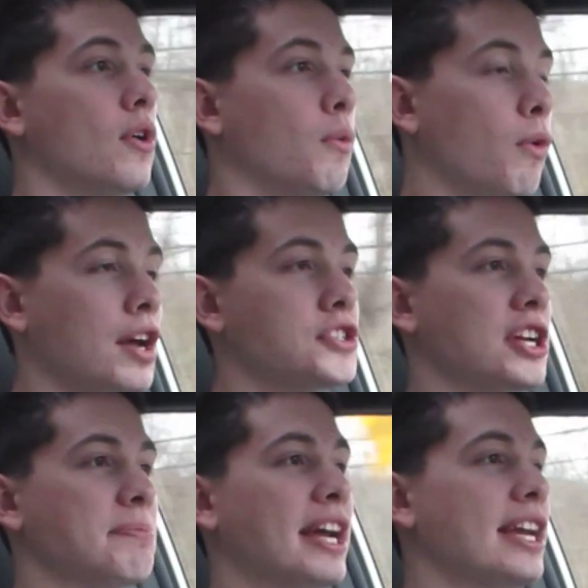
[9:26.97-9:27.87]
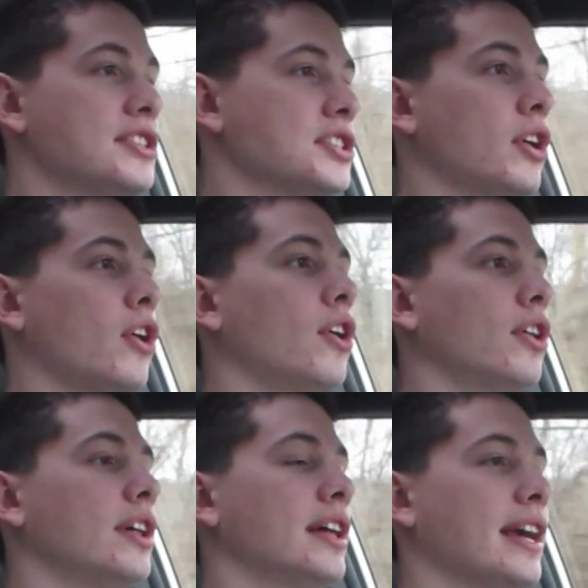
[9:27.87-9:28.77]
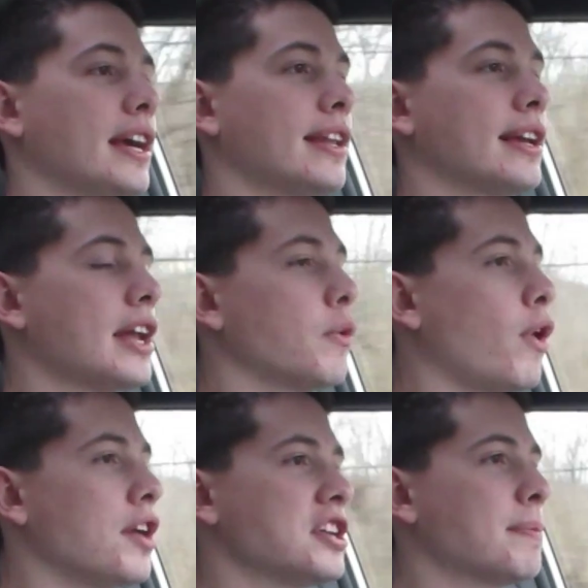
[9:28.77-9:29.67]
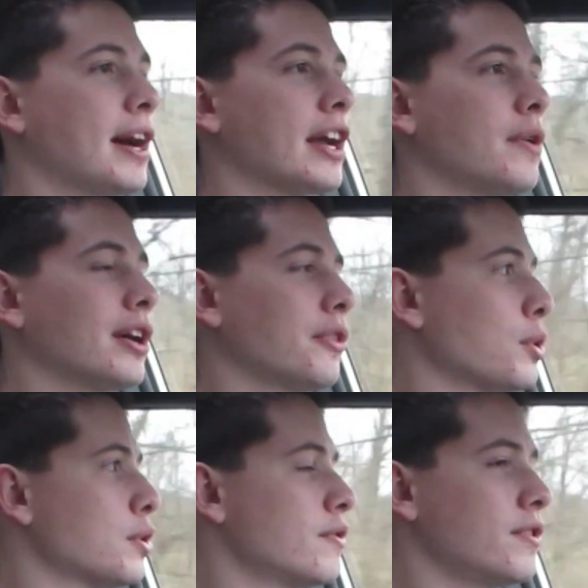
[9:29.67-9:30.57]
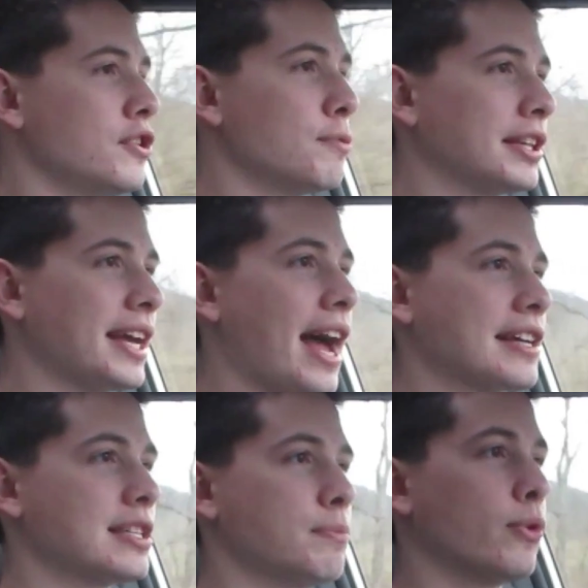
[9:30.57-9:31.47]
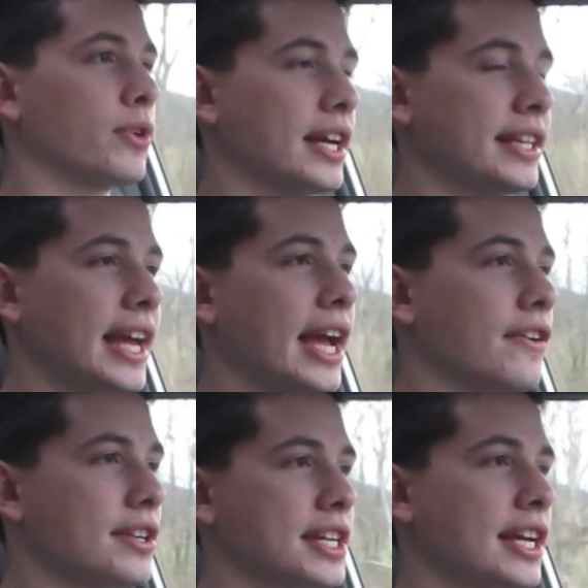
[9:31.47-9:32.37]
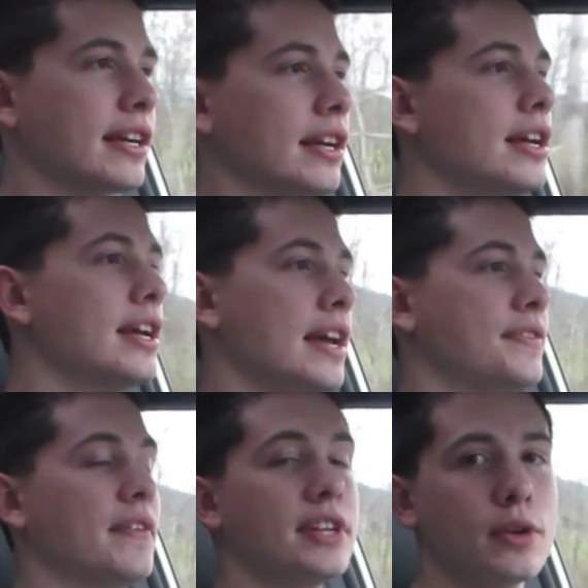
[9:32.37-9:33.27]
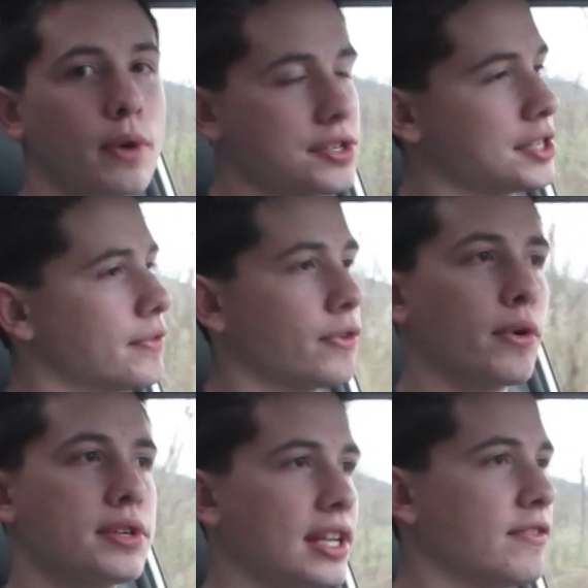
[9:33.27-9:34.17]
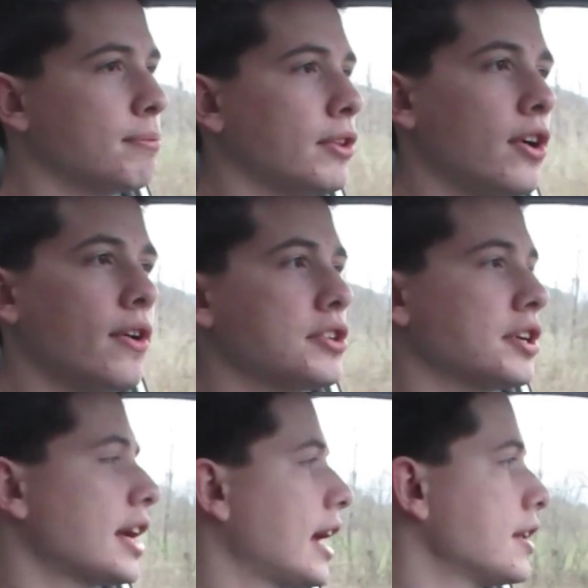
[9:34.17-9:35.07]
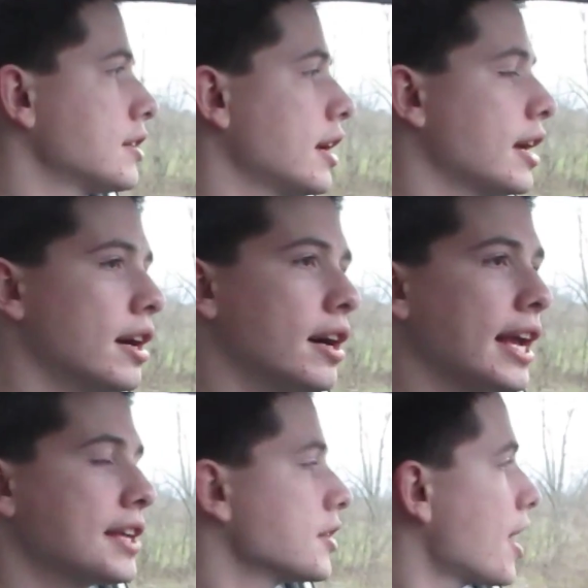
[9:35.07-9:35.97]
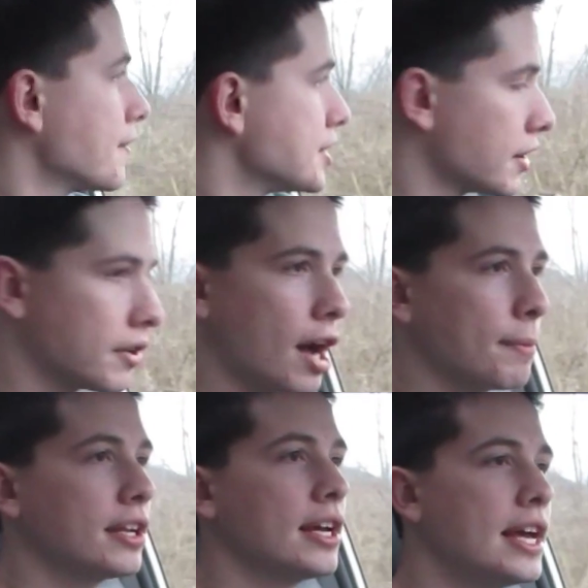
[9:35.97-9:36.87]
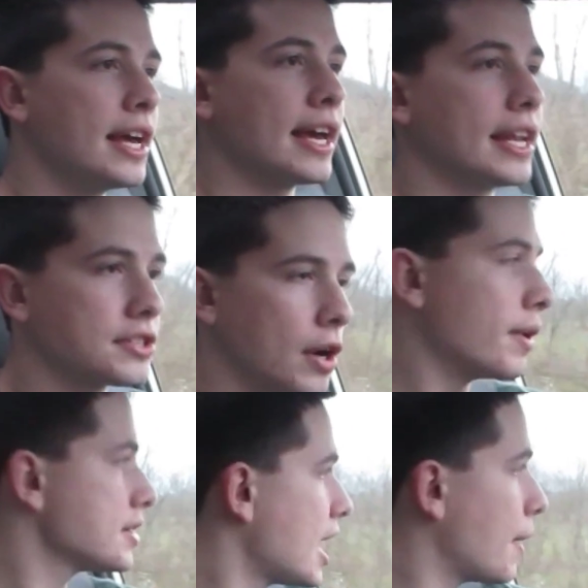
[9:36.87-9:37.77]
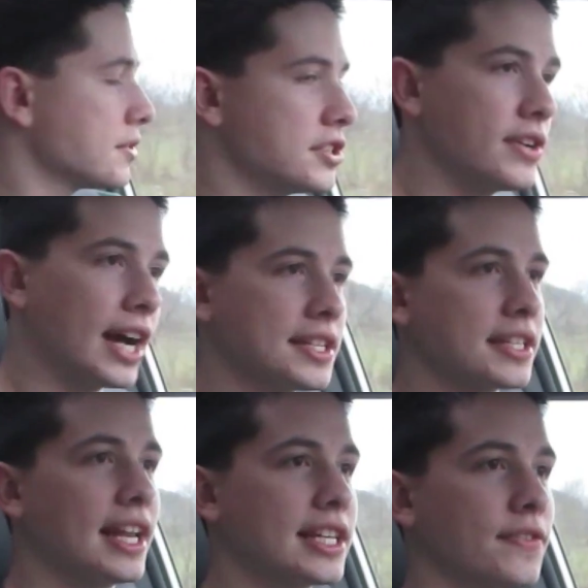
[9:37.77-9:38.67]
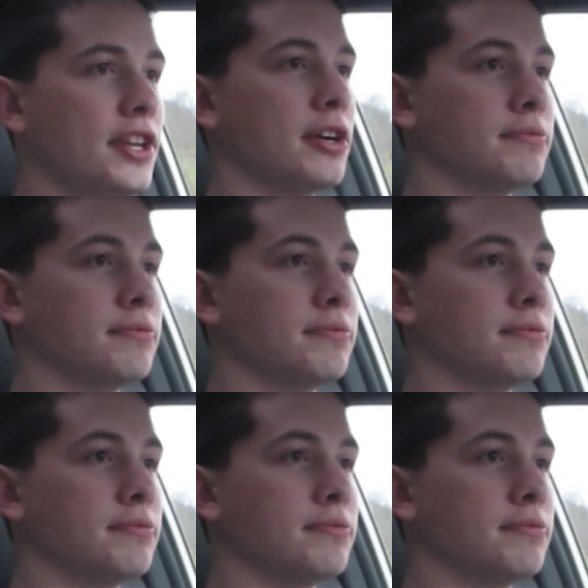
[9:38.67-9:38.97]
watching my install and kind of watching my quick little review about the Accessport and the air intake. If you have any questions, of course, leave them below. I try to answer every single comment. And as always, I will see you guys in the next video.